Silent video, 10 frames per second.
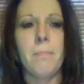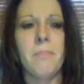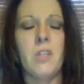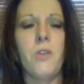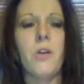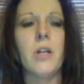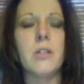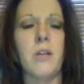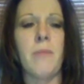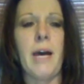you hurt so
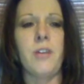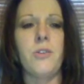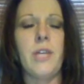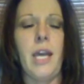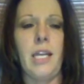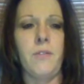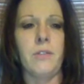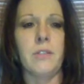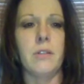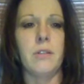bad you can't
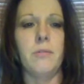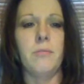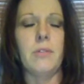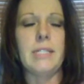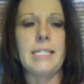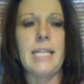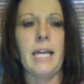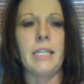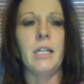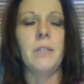even stand
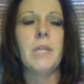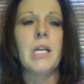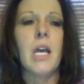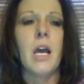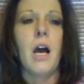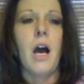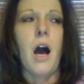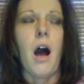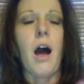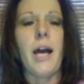it.
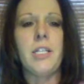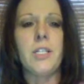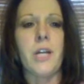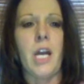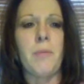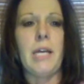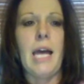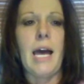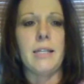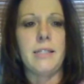I describe it
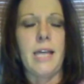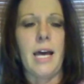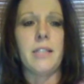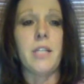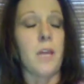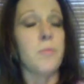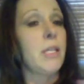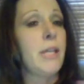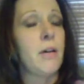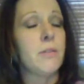as that times
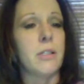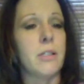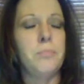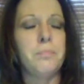1,000.